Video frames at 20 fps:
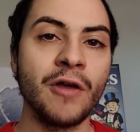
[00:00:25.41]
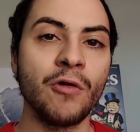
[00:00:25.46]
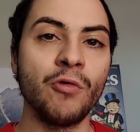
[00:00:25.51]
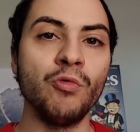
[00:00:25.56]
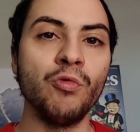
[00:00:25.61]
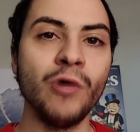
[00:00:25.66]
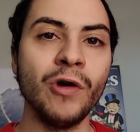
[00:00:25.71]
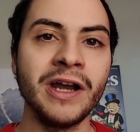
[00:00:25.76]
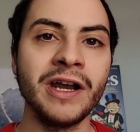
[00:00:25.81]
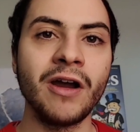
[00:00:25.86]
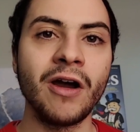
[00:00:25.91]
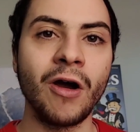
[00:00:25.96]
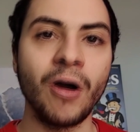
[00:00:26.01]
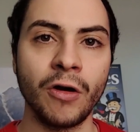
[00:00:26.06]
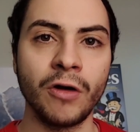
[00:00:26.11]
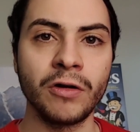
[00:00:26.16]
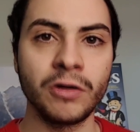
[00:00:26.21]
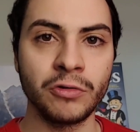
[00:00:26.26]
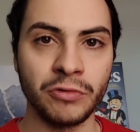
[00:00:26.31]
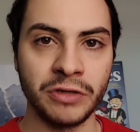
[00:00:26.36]
What are
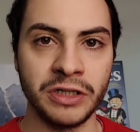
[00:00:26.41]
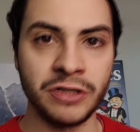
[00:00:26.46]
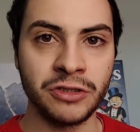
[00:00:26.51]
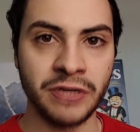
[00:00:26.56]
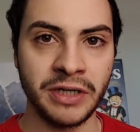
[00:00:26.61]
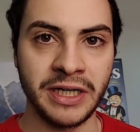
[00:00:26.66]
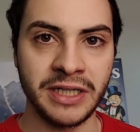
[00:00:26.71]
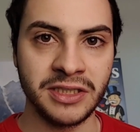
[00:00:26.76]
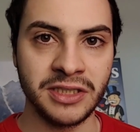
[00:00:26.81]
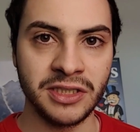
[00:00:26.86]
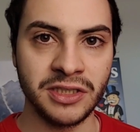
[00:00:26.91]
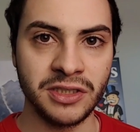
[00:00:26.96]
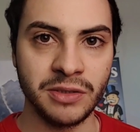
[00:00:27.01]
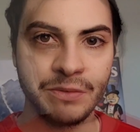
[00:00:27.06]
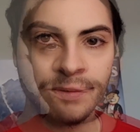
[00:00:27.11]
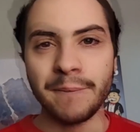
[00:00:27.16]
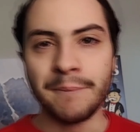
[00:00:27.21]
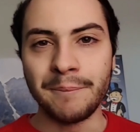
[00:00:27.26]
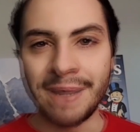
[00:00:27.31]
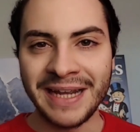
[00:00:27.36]
grid trading
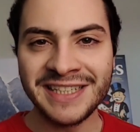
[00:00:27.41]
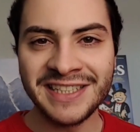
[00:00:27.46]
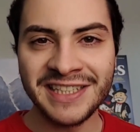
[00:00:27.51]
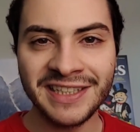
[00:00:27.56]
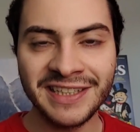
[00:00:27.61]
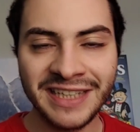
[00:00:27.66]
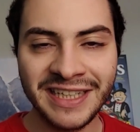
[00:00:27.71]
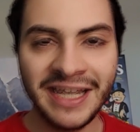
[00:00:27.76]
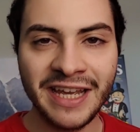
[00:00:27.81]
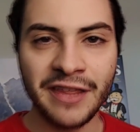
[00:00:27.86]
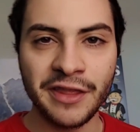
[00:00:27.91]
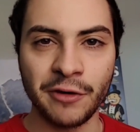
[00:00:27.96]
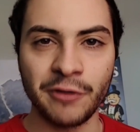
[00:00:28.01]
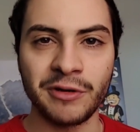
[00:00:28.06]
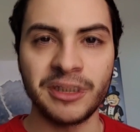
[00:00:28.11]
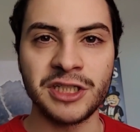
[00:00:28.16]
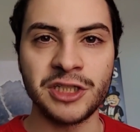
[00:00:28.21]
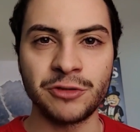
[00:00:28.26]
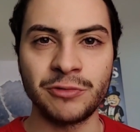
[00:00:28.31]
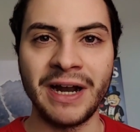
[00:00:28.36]
systems? Basically, they're a
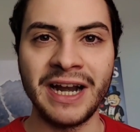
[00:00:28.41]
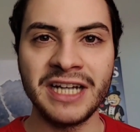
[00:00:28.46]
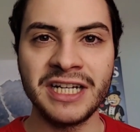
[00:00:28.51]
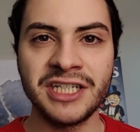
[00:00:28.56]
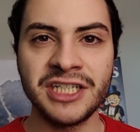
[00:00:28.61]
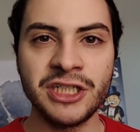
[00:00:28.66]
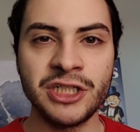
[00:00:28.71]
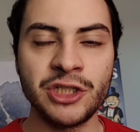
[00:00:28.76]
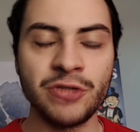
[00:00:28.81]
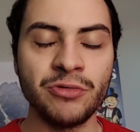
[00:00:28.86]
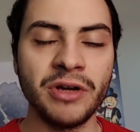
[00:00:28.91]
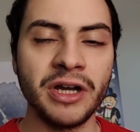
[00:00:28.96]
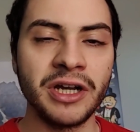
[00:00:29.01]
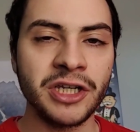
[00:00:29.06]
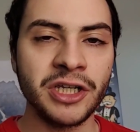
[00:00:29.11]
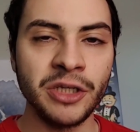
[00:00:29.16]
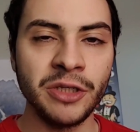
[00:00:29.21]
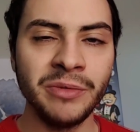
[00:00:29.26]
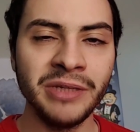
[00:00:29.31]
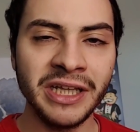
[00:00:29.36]
strategy to
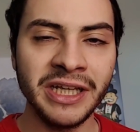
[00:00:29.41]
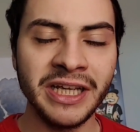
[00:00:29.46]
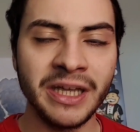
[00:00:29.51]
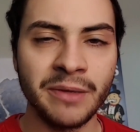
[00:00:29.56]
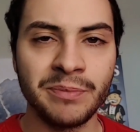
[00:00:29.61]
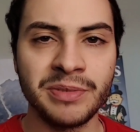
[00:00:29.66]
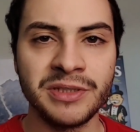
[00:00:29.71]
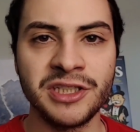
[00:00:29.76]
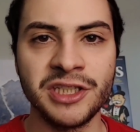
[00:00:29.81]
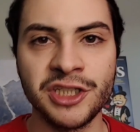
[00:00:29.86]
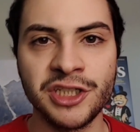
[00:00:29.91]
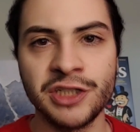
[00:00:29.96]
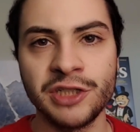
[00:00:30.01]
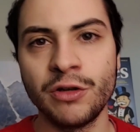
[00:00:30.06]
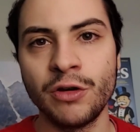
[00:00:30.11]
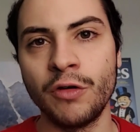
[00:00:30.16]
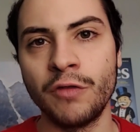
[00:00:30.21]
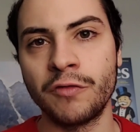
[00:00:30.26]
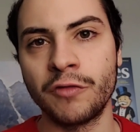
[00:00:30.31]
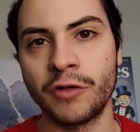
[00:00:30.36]
accumulate a position
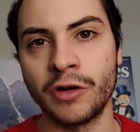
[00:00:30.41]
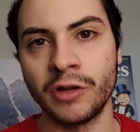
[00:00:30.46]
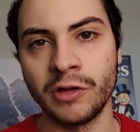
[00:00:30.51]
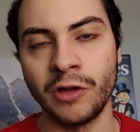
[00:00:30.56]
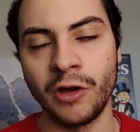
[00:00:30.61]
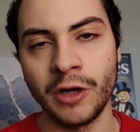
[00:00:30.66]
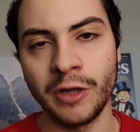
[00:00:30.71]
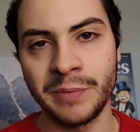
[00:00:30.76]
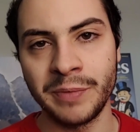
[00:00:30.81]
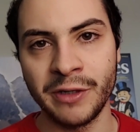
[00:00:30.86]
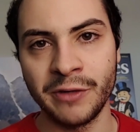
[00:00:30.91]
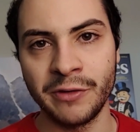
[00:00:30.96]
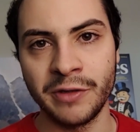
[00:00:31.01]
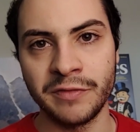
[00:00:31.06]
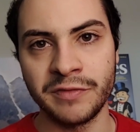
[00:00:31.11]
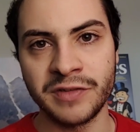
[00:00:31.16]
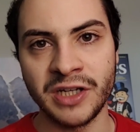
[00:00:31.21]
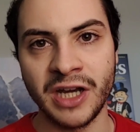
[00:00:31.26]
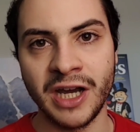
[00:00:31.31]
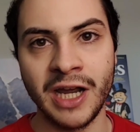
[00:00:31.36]
over a long period of
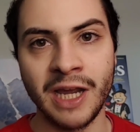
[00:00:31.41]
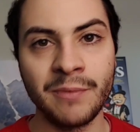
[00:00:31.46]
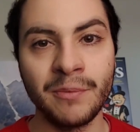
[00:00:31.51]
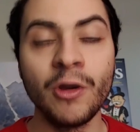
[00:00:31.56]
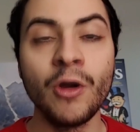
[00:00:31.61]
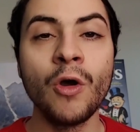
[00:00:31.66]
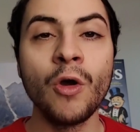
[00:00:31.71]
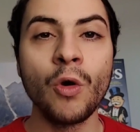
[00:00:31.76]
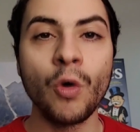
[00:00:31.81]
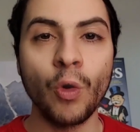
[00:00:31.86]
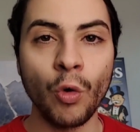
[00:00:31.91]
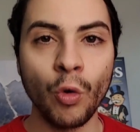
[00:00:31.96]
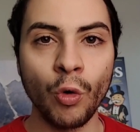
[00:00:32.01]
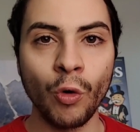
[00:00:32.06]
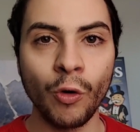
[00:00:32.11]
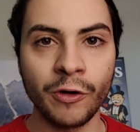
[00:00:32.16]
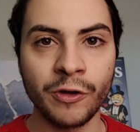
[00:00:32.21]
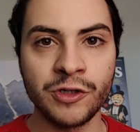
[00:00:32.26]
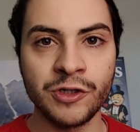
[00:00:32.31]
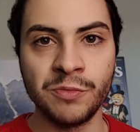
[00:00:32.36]
time
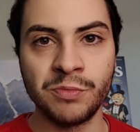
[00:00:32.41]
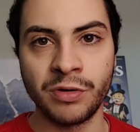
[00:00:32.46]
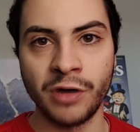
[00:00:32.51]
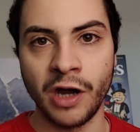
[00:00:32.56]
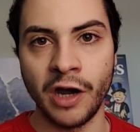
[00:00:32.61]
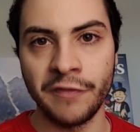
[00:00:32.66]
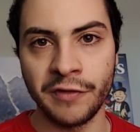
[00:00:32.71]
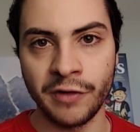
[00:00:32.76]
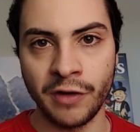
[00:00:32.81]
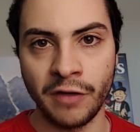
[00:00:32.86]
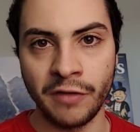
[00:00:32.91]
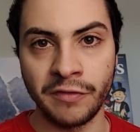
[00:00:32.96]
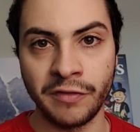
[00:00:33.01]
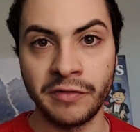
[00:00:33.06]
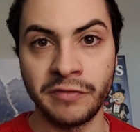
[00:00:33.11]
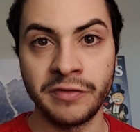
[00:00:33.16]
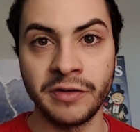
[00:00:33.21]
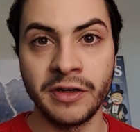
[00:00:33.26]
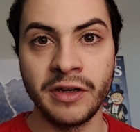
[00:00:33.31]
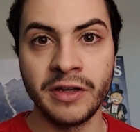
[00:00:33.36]
or to profit off
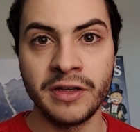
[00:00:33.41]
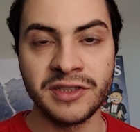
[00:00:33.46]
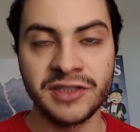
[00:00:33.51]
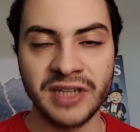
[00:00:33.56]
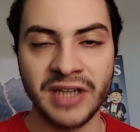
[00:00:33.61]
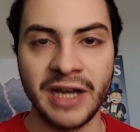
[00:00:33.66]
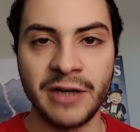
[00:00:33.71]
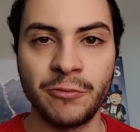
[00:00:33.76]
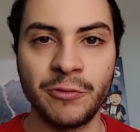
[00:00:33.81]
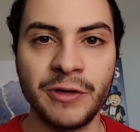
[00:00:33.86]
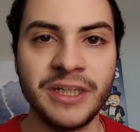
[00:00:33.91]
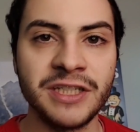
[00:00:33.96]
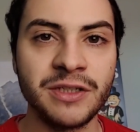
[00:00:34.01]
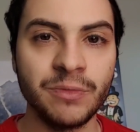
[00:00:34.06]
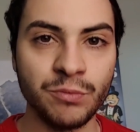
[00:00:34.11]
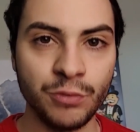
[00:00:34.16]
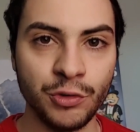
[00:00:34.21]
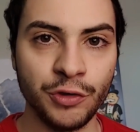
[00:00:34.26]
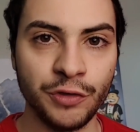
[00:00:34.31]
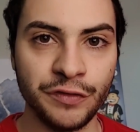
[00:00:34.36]
of sideways
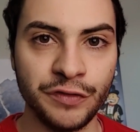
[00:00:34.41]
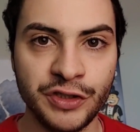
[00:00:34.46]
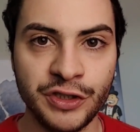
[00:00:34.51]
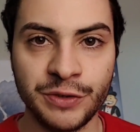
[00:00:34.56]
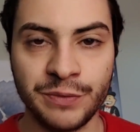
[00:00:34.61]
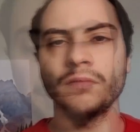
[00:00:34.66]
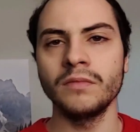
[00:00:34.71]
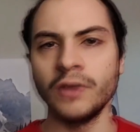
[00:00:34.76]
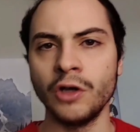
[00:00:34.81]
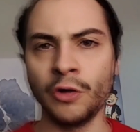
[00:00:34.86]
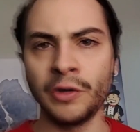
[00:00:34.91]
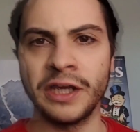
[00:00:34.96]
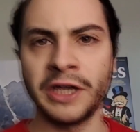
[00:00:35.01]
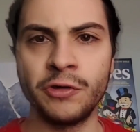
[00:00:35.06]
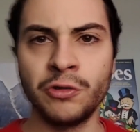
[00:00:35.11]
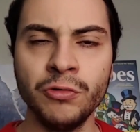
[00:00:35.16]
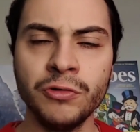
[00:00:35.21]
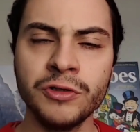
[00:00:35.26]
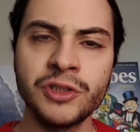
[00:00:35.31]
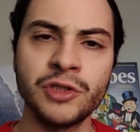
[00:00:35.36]
moves. Okay,
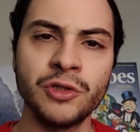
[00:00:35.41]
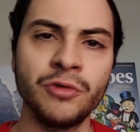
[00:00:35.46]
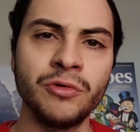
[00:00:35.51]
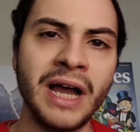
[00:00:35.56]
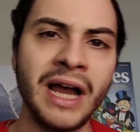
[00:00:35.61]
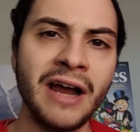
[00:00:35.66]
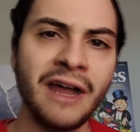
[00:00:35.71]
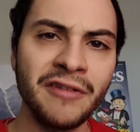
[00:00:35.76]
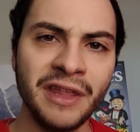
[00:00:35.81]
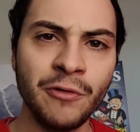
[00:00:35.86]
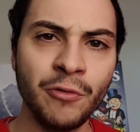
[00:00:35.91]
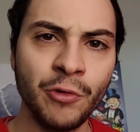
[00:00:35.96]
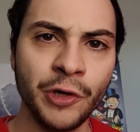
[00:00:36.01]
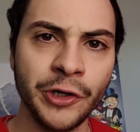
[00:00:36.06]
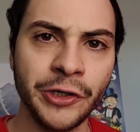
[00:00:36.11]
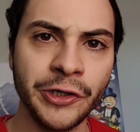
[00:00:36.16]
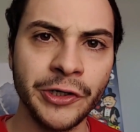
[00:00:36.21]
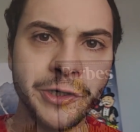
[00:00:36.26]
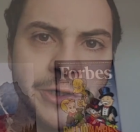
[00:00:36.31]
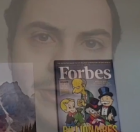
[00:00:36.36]
cool. So how do they work?